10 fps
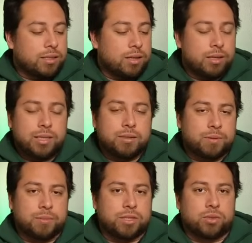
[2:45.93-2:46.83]
he's
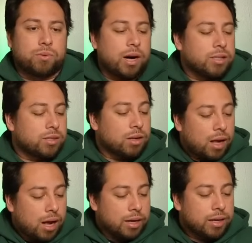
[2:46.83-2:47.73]
pretty much a roster
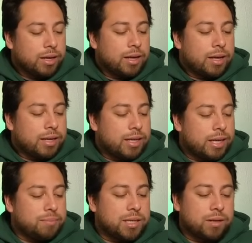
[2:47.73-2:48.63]
lock.
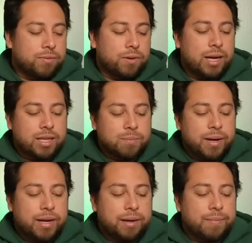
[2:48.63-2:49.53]
Kadeem Telford has
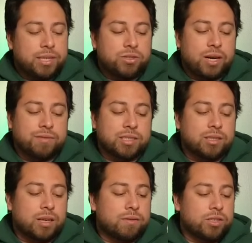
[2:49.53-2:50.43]
made it, and Travis
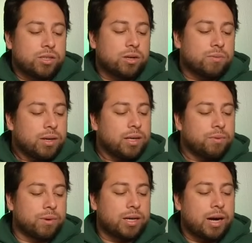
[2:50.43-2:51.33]
Glover. So really,
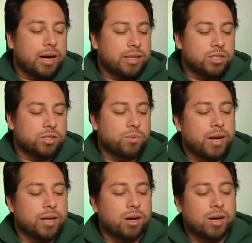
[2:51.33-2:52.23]
we're kind of just
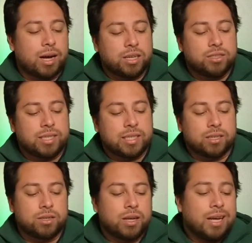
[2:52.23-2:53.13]
waiting on Andre
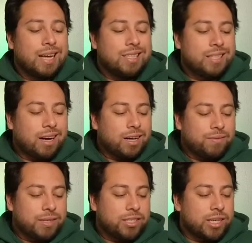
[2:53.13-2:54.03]
Dillard,
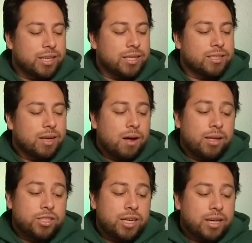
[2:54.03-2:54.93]
Donovan Jennings,
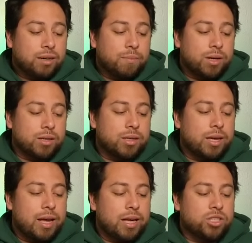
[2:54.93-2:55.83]
Jacob Monk,
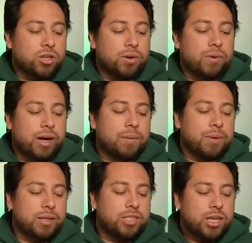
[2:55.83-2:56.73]
and Sean Ryan.
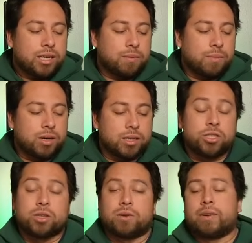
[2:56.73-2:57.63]
But Jacob Monk and
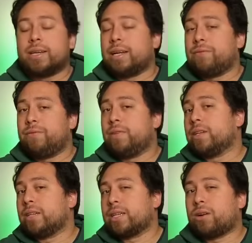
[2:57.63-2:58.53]
Sean Ryan, I
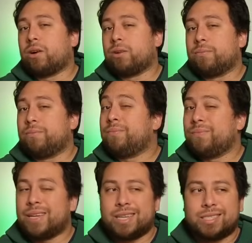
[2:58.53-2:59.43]
feel like, are
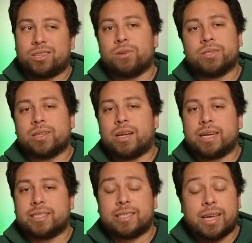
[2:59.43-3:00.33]
as close to
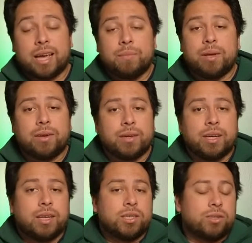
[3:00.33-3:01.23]
locks as can be.
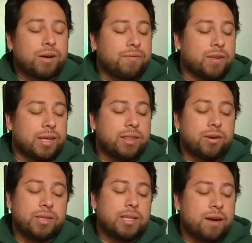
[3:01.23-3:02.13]
So I feel like
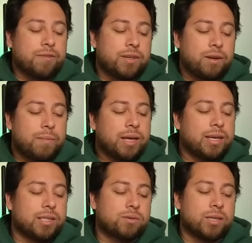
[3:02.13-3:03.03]
they're definitely going to make
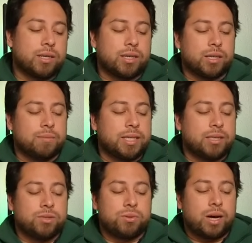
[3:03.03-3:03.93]
it. It's really going to come
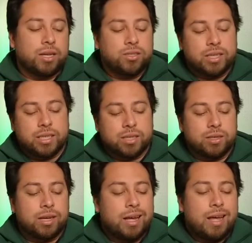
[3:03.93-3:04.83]
down to Andre
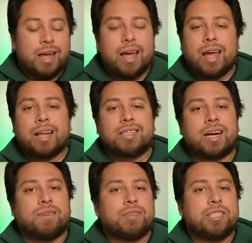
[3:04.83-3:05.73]
Dillard and Donovan